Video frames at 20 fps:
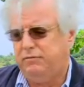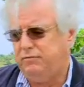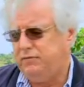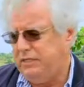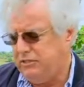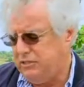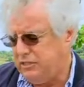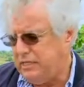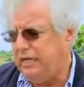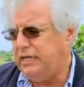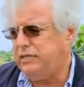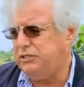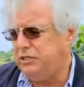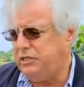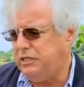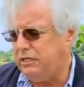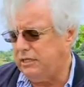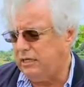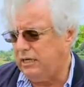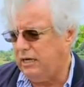
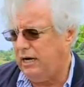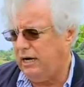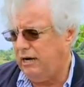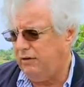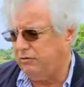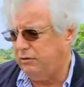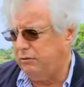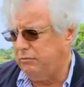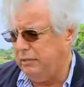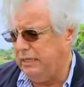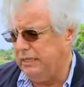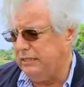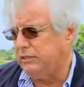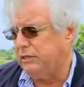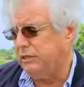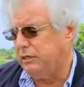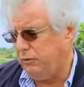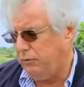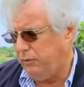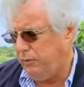Vincentian government
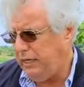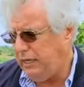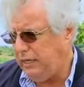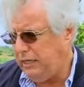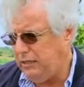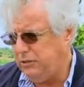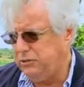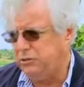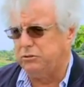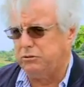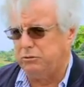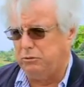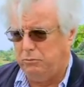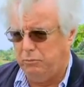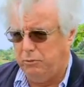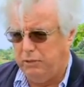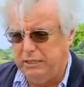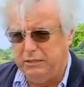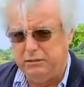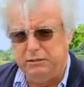agrees or
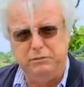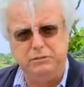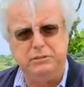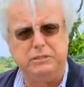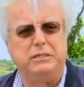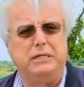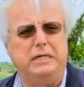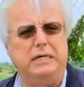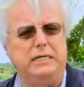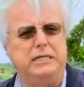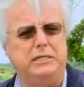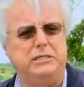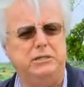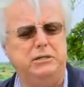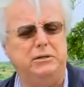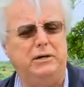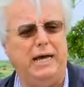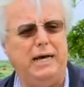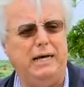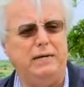wills
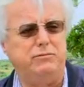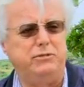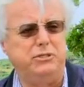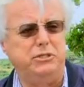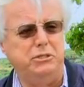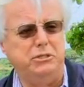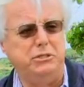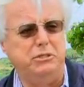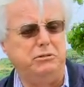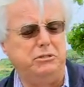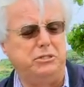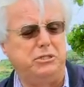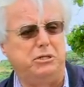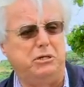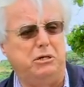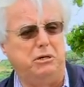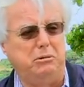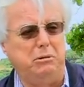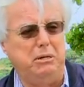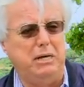to have to do
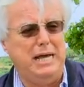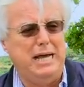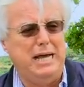so.